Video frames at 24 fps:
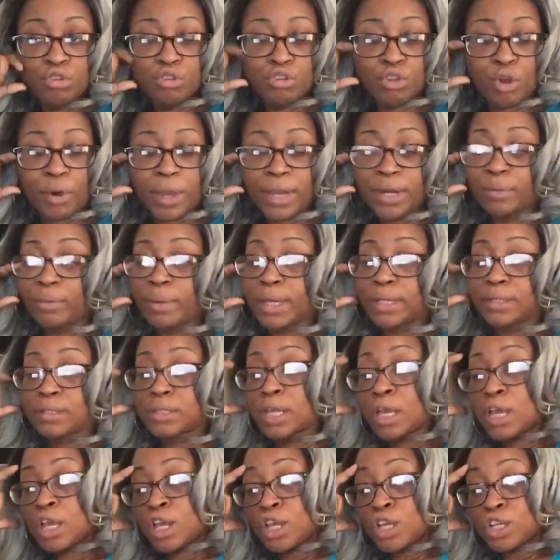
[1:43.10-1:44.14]
So
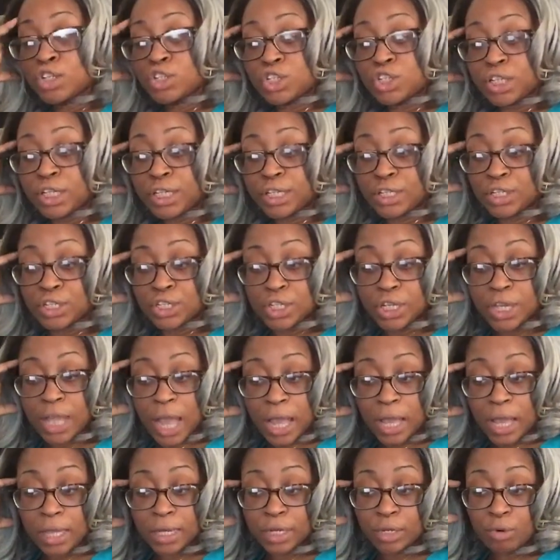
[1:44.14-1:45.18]
anyways, she
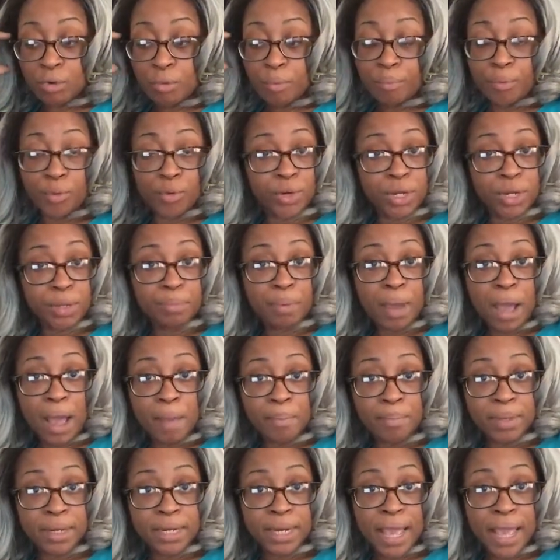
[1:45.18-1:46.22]
got her little booty
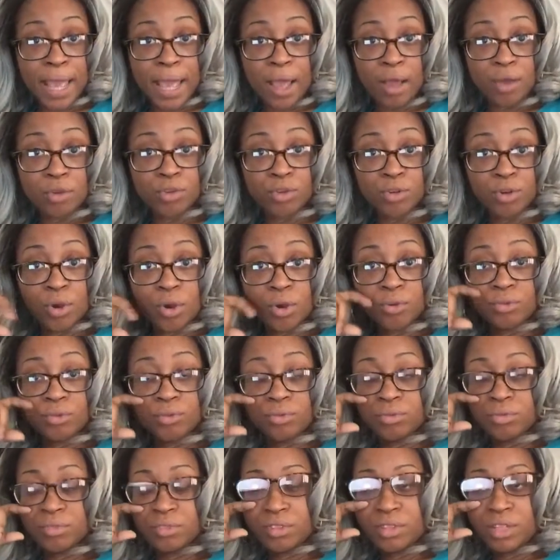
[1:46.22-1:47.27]
popping now, you
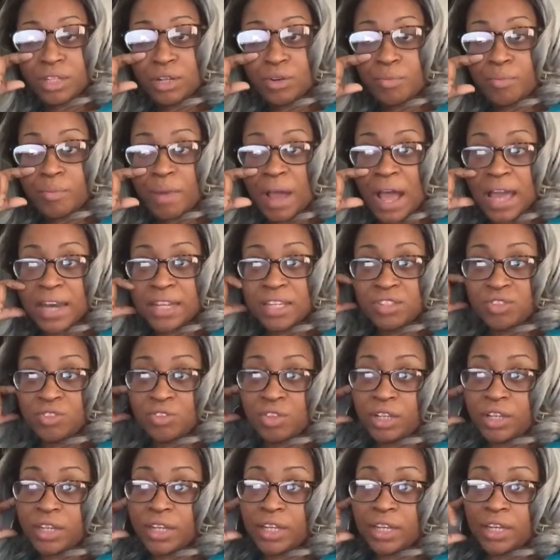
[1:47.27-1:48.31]
know, little body
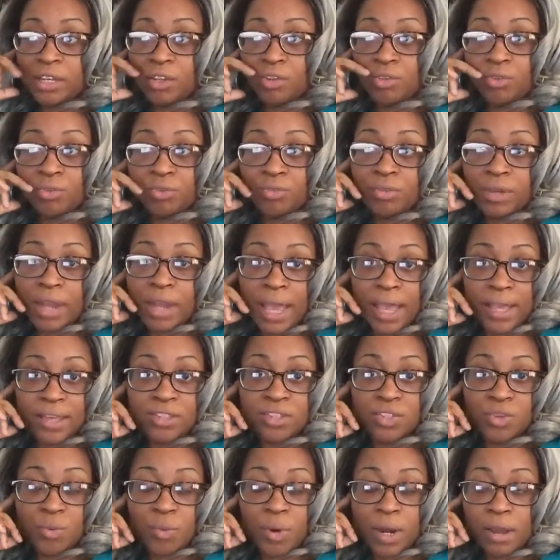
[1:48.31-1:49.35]
looking a little
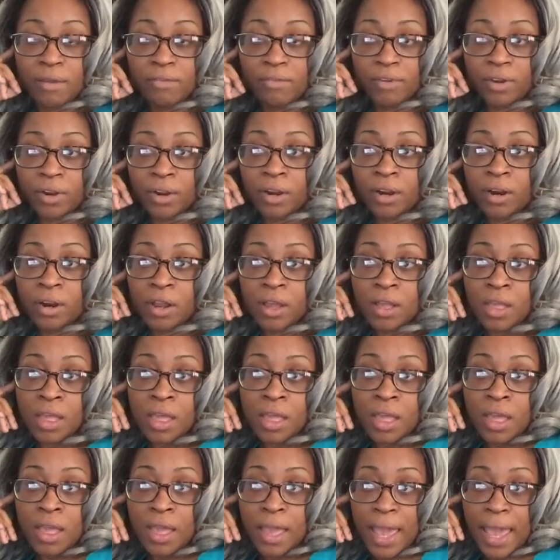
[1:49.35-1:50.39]
nice or whatever.
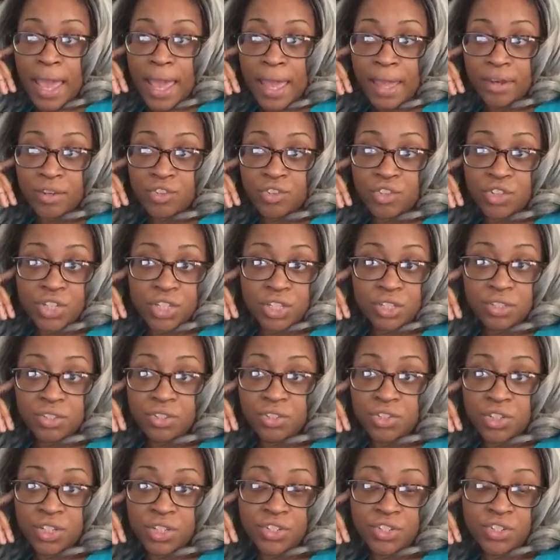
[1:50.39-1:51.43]
And
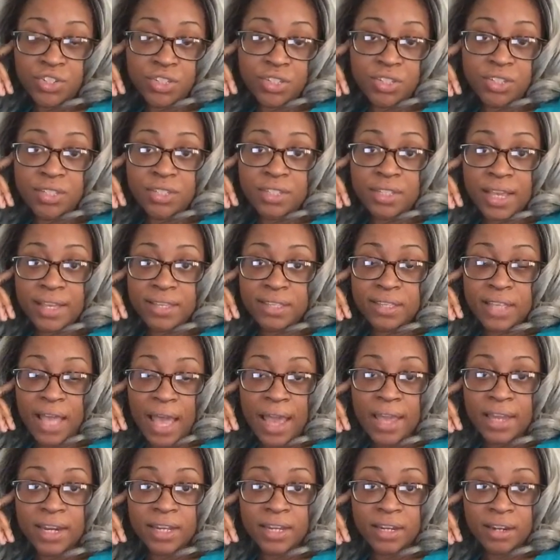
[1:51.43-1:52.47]
she's just
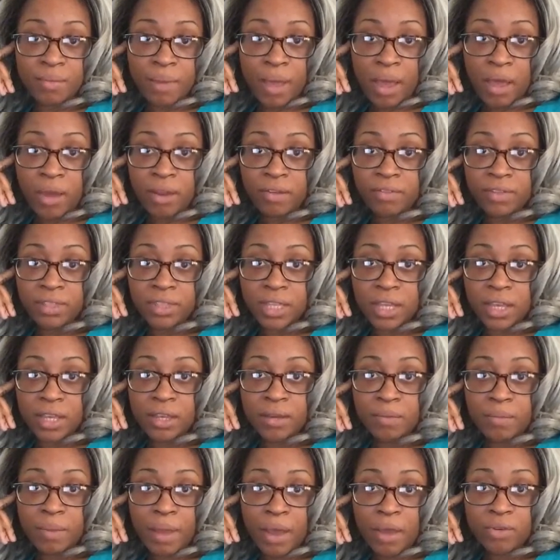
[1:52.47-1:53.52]
excited about
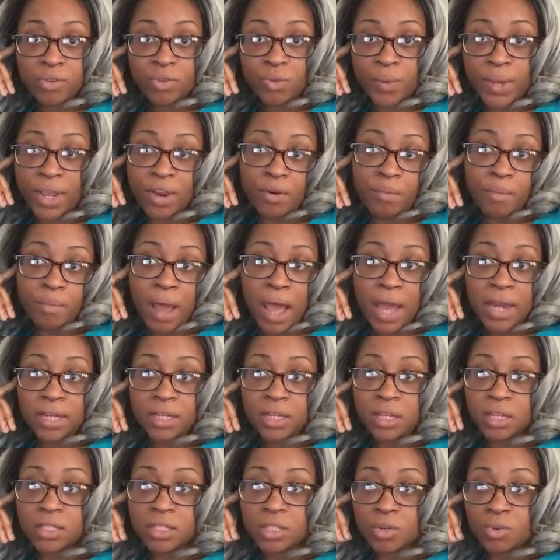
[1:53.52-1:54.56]
everything, about the way her body
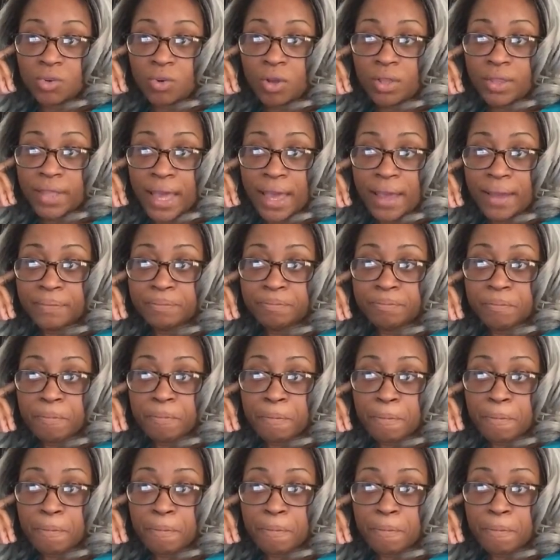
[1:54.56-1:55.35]
looks and all that.